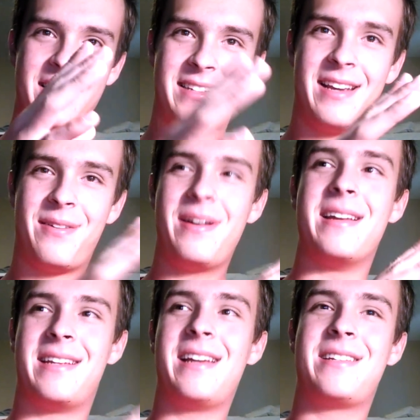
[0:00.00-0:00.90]
take away
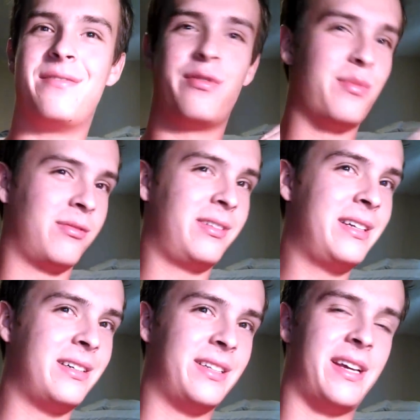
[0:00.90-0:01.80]
attention from the
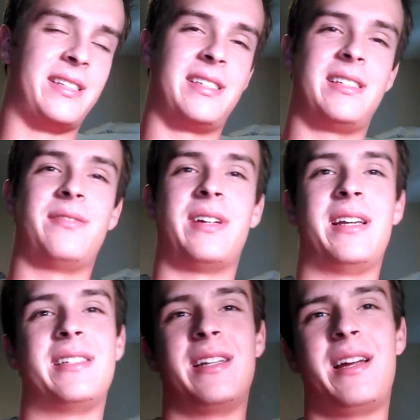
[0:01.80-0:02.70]
real Nexus
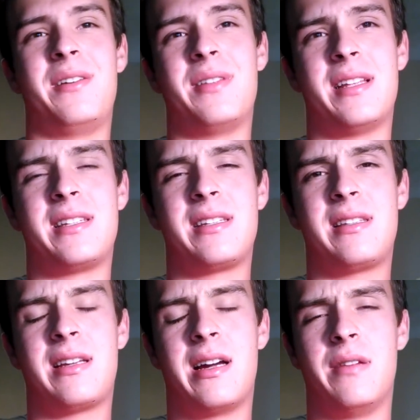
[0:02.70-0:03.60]
device. And I know that's
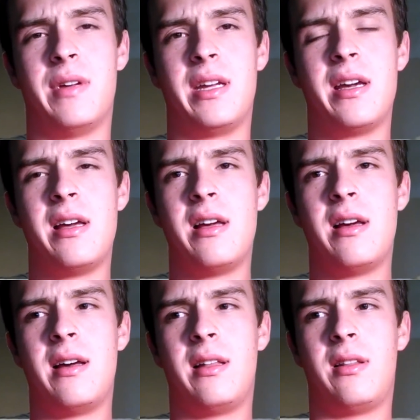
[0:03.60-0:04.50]
kind of a
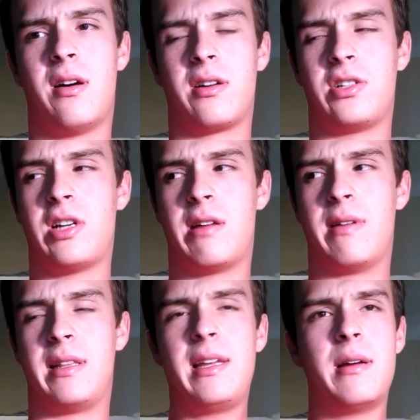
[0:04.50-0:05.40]
long shot
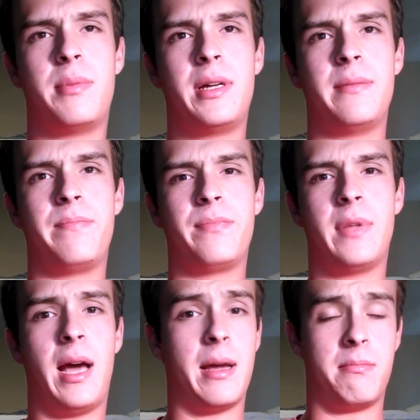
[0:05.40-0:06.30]
right there, but
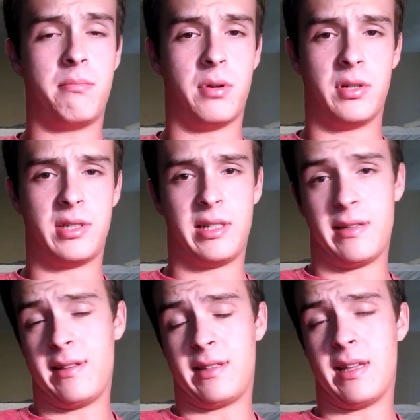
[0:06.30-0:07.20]
I
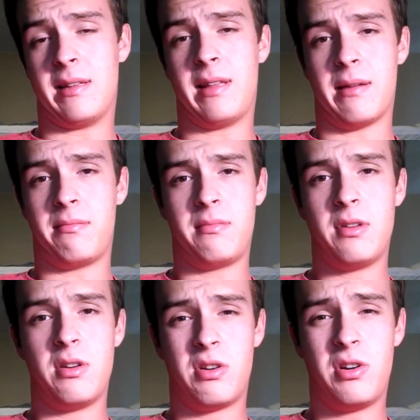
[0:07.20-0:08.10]
personally think that that
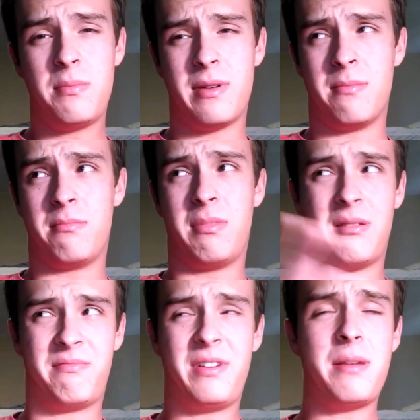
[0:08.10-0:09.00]
could be
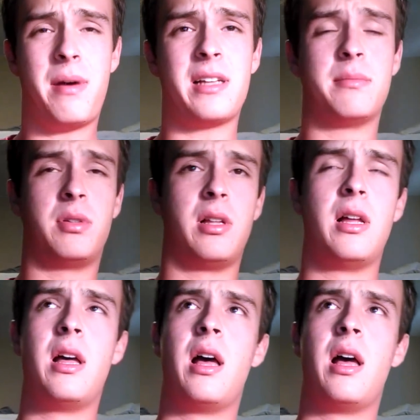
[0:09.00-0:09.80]
very possible.